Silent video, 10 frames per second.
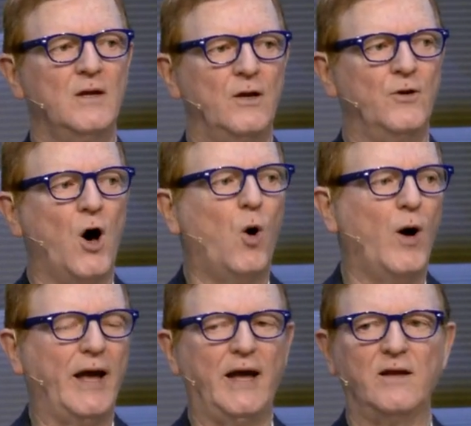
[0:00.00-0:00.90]

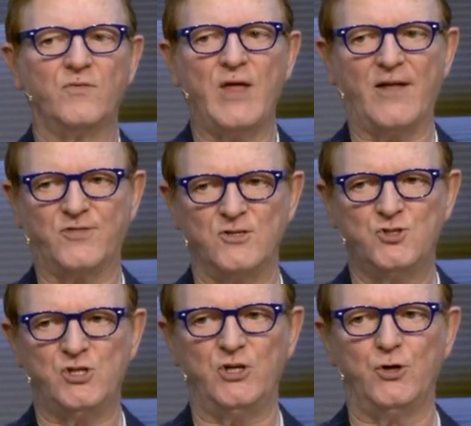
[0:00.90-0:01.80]
knowing that the
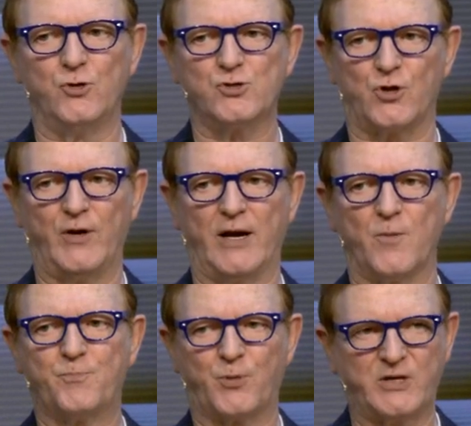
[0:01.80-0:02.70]
Jews are in a
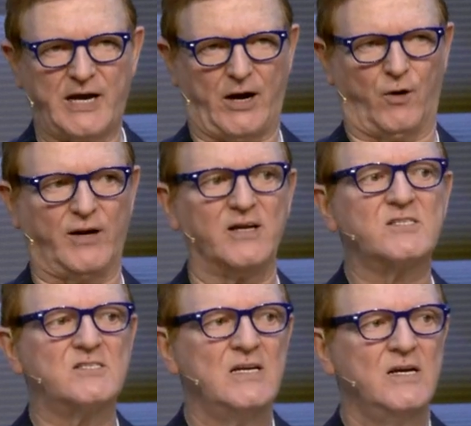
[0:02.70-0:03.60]

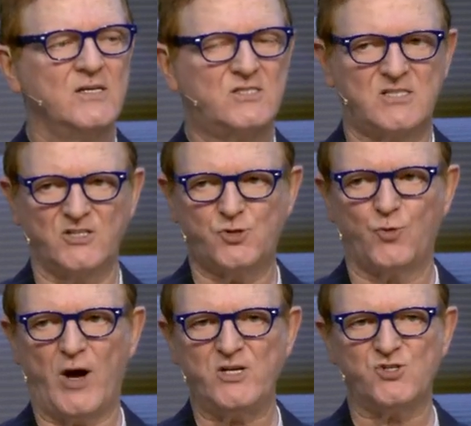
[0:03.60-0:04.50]
precarious
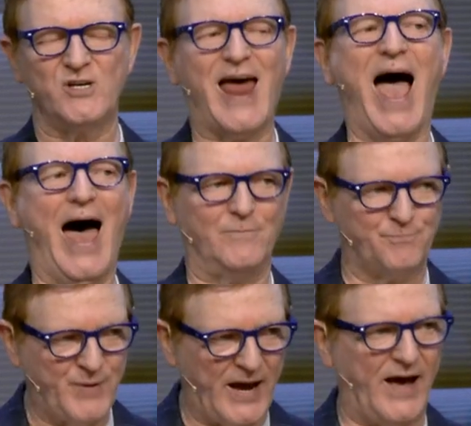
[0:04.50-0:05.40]
situation at
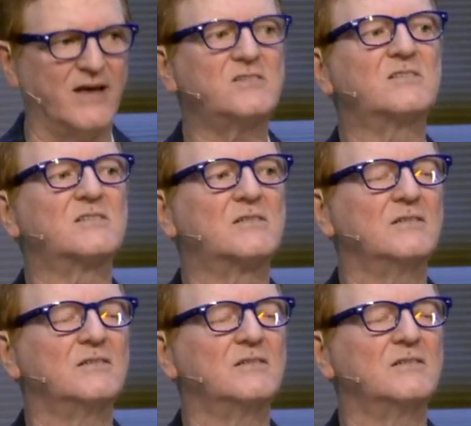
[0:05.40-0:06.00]
best